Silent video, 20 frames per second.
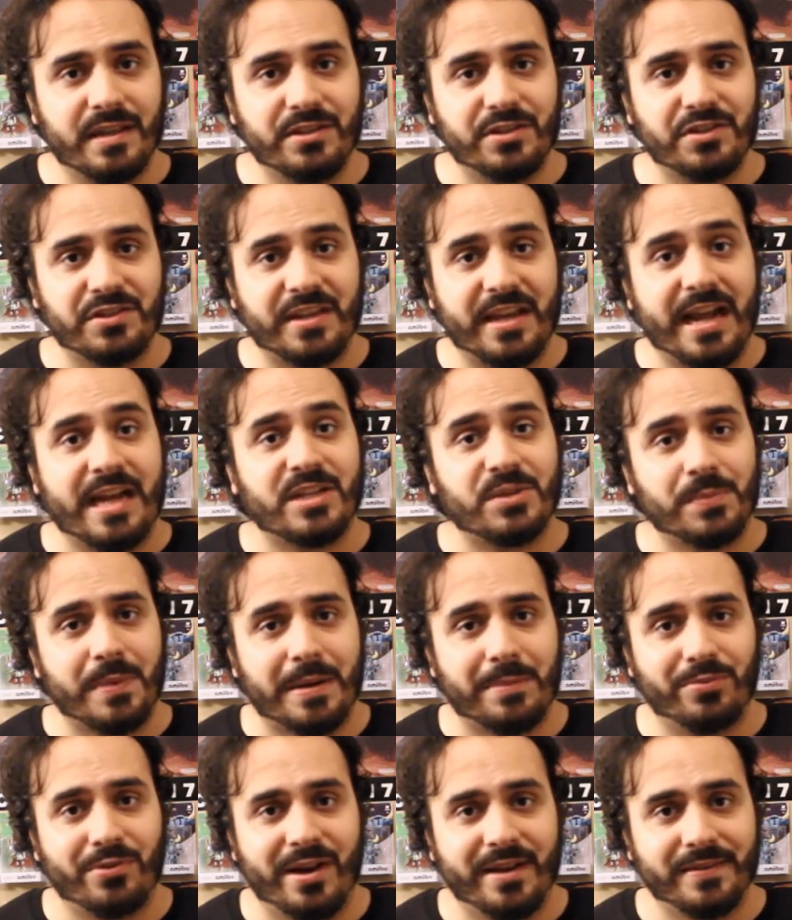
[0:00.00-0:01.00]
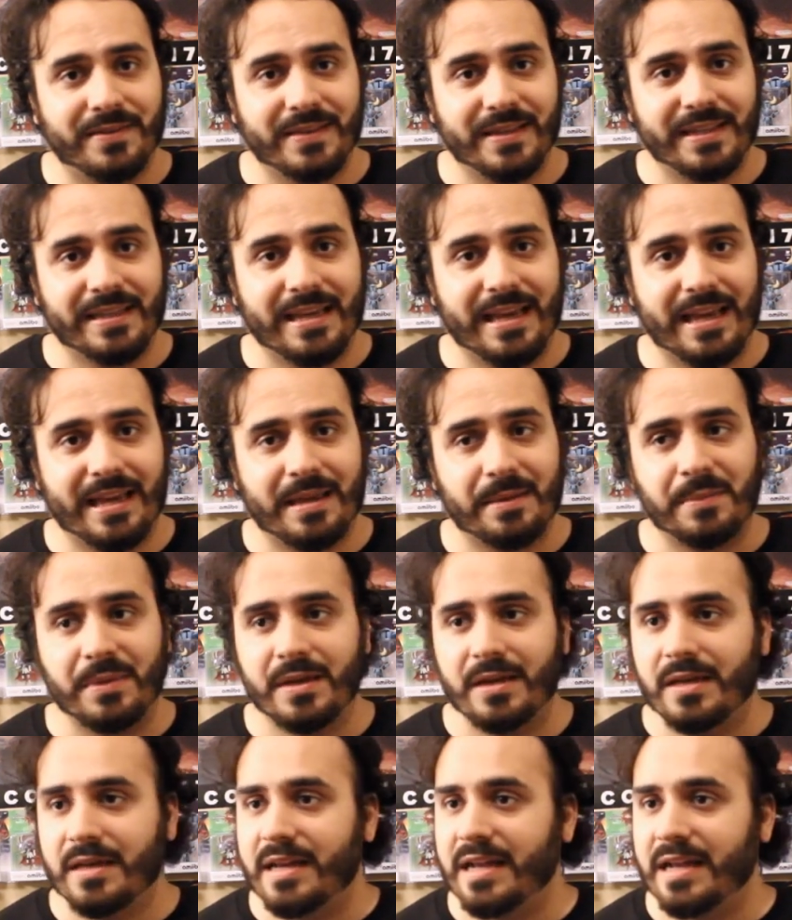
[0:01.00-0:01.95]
and just catch my breath in the game.